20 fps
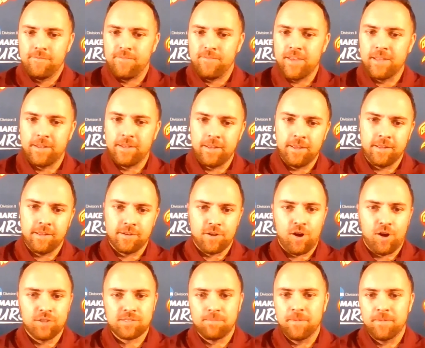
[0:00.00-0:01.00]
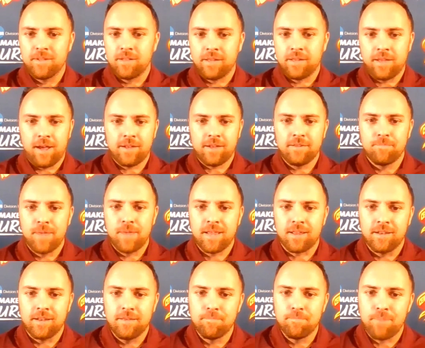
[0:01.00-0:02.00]
fit in, and ultimately, how do you
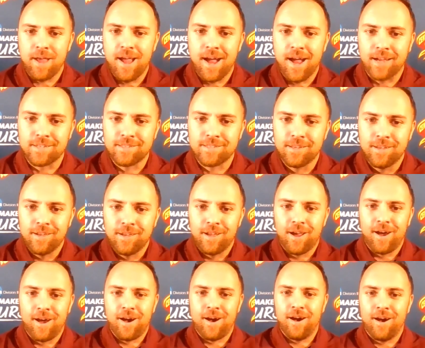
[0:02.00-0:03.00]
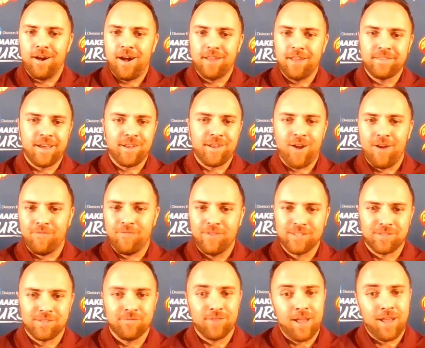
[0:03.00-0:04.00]
make an impact on that
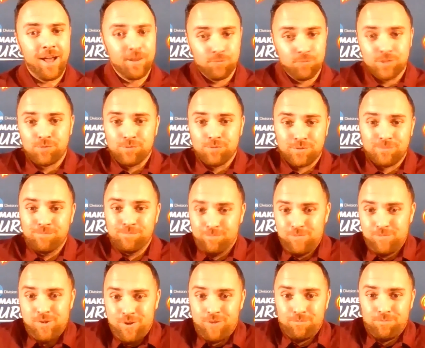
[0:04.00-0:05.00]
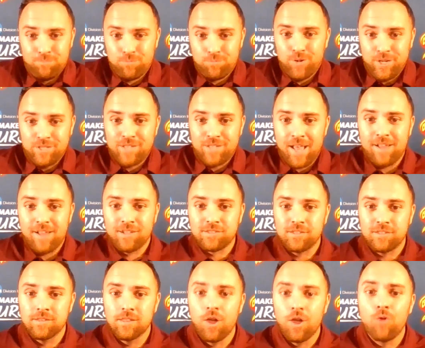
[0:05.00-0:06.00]
offensive line, which was, you know, pretty
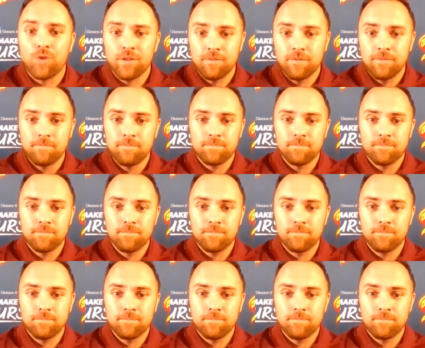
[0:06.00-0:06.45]
talented, loaded?